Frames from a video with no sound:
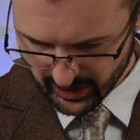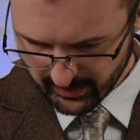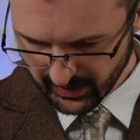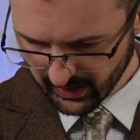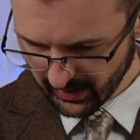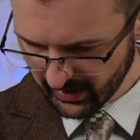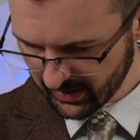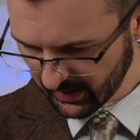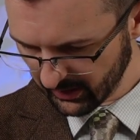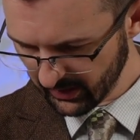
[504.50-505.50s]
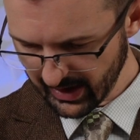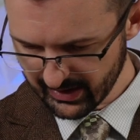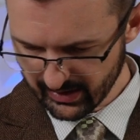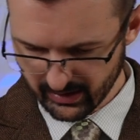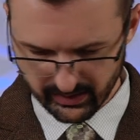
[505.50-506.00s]
just because the
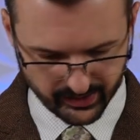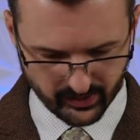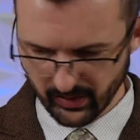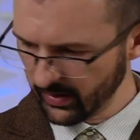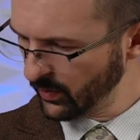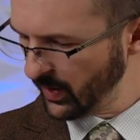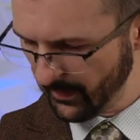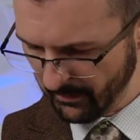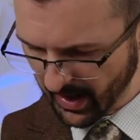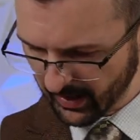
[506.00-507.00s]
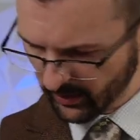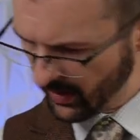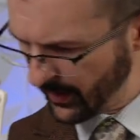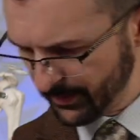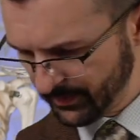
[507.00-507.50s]
glass is clear on a white
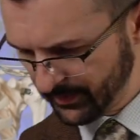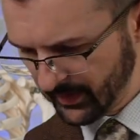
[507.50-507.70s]
background.